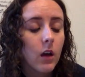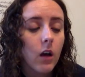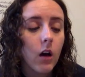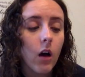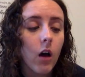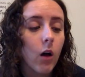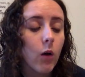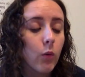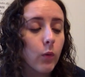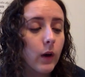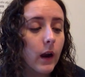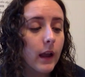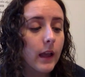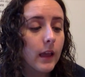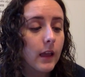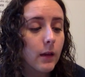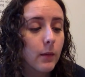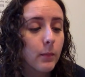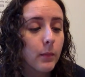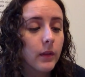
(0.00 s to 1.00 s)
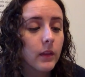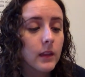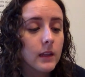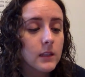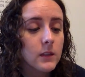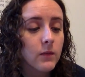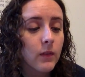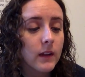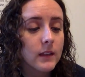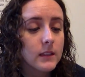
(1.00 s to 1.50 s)
"All right, but
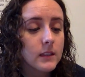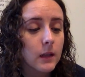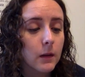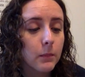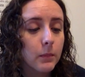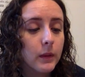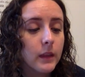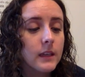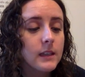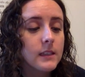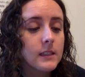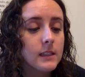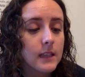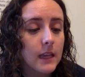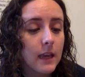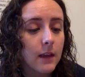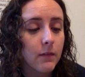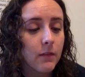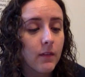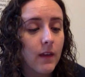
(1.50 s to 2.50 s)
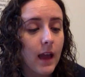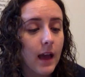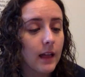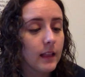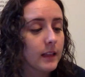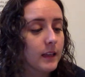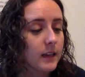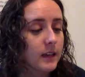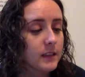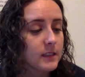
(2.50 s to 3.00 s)
let's find someplace safe,"
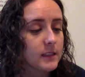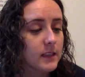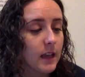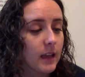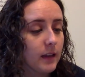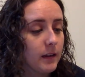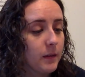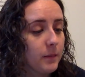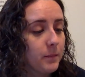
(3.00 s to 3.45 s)
Alex said.